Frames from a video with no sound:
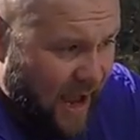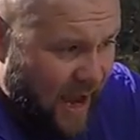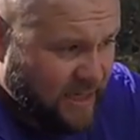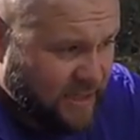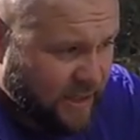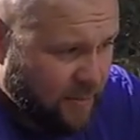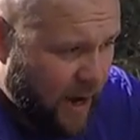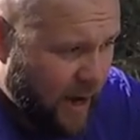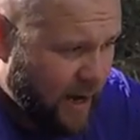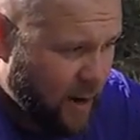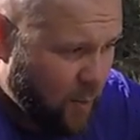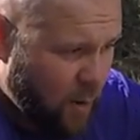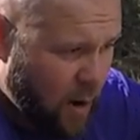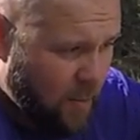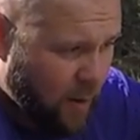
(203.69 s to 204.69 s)
I actually buy it
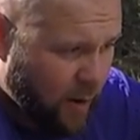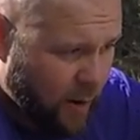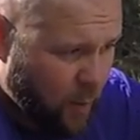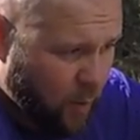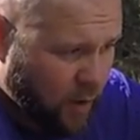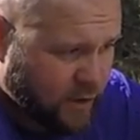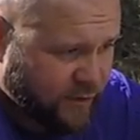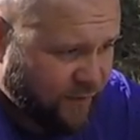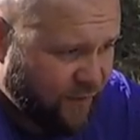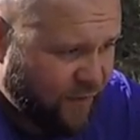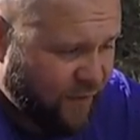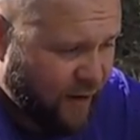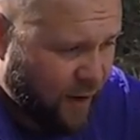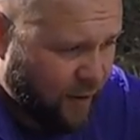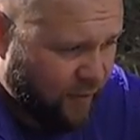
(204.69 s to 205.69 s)
at Walmart. It works
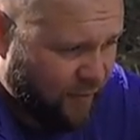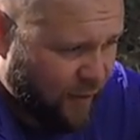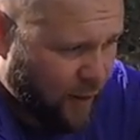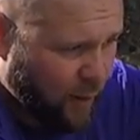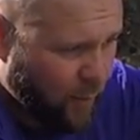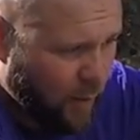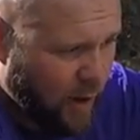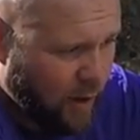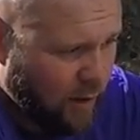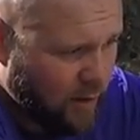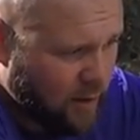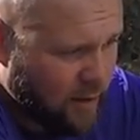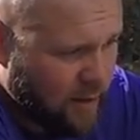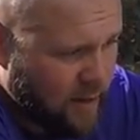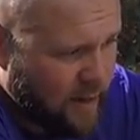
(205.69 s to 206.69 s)
very, very
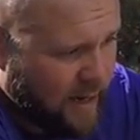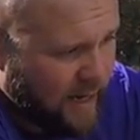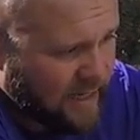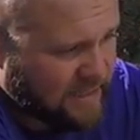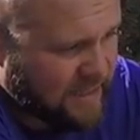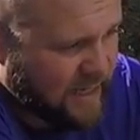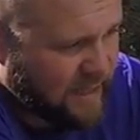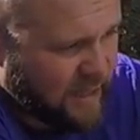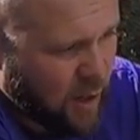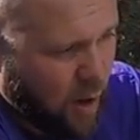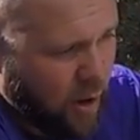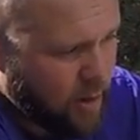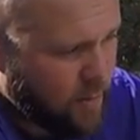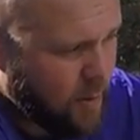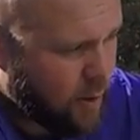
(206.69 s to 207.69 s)
well. It's in the
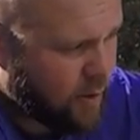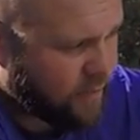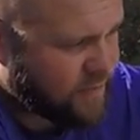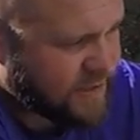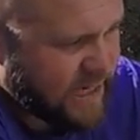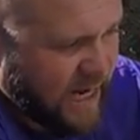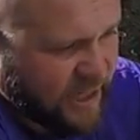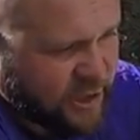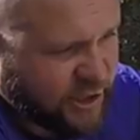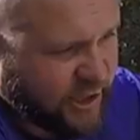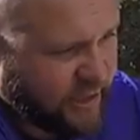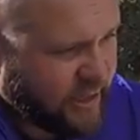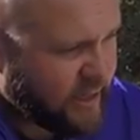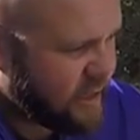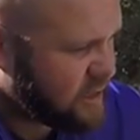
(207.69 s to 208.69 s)
automotive
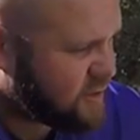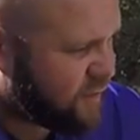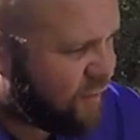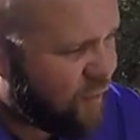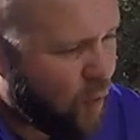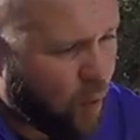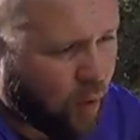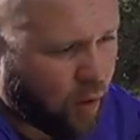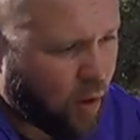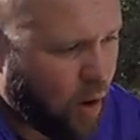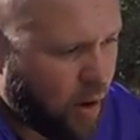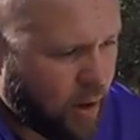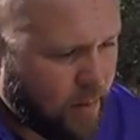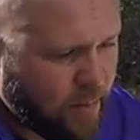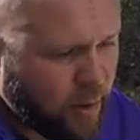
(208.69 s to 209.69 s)
section. It is for
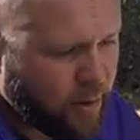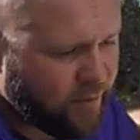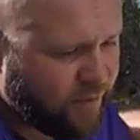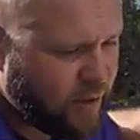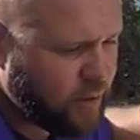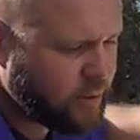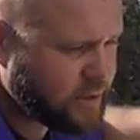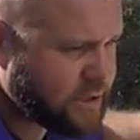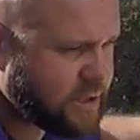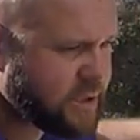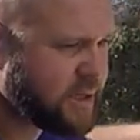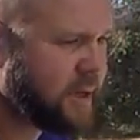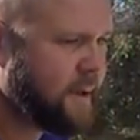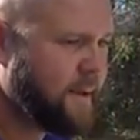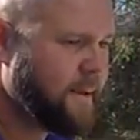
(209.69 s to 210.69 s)
automotive use.